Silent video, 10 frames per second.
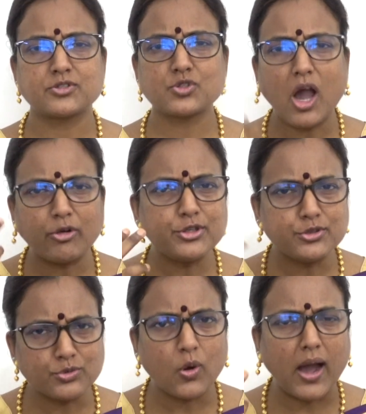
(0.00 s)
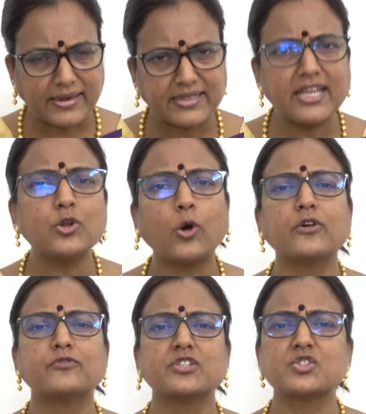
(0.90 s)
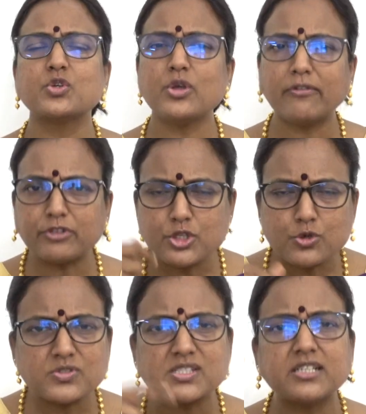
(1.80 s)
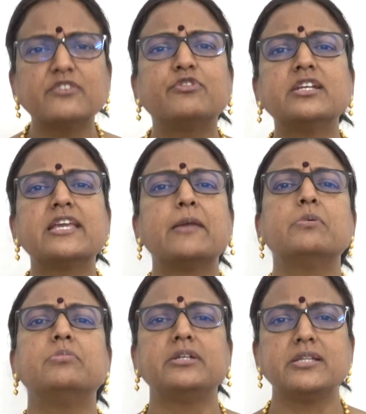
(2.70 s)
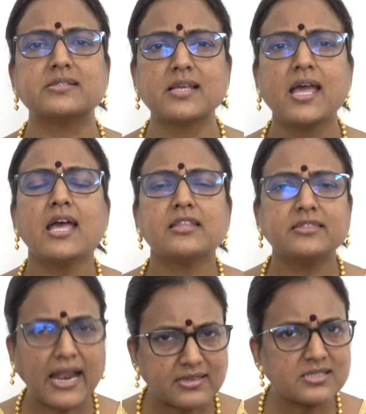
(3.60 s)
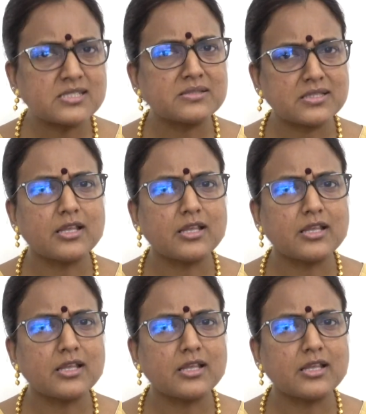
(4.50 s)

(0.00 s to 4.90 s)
So how do you attain all of this? So you have to use the different capabilities. That is,